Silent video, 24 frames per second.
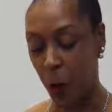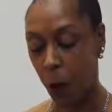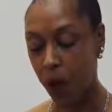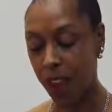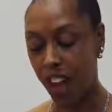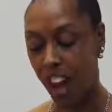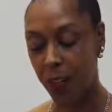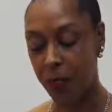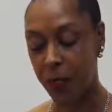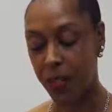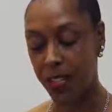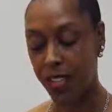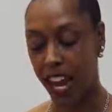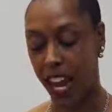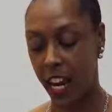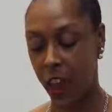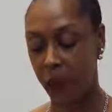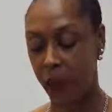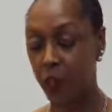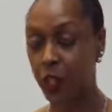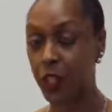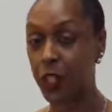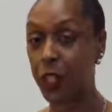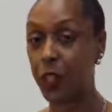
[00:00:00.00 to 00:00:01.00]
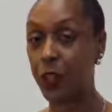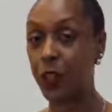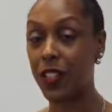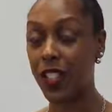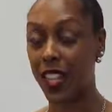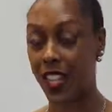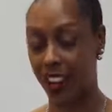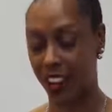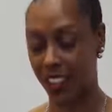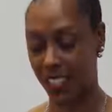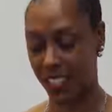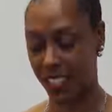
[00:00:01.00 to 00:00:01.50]
We have been dating for
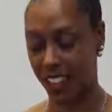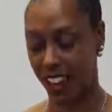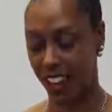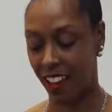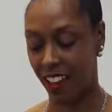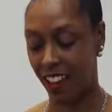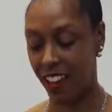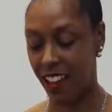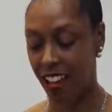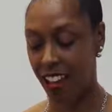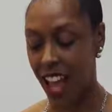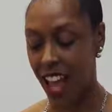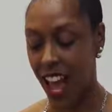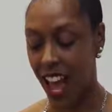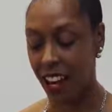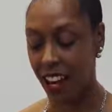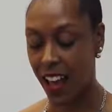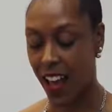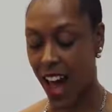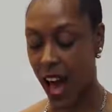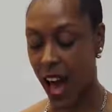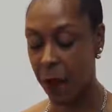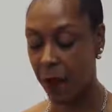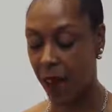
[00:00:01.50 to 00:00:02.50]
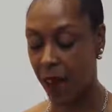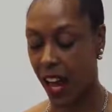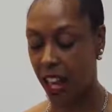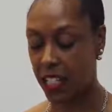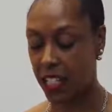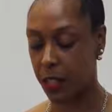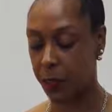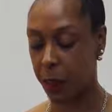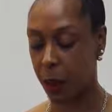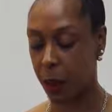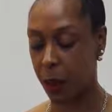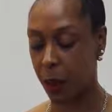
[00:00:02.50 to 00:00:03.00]
two years now and I would
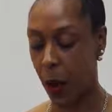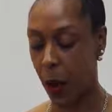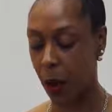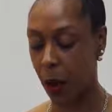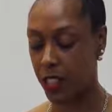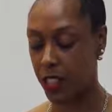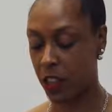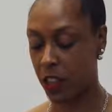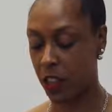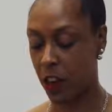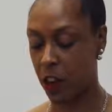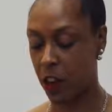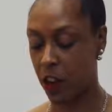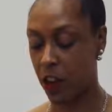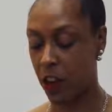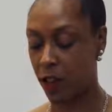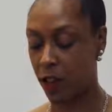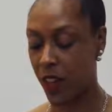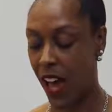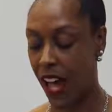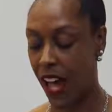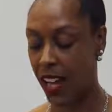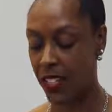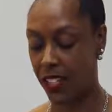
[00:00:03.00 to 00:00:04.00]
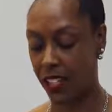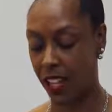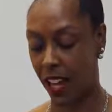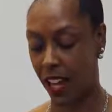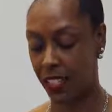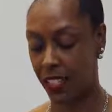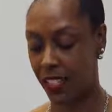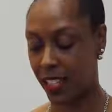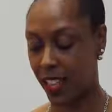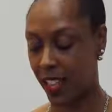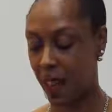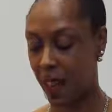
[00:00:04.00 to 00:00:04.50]
like to propose to her on
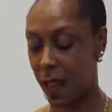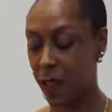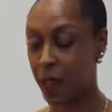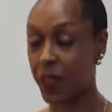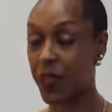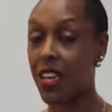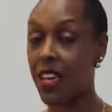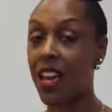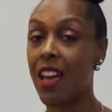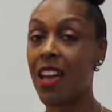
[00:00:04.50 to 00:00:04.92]
Valentine's Day.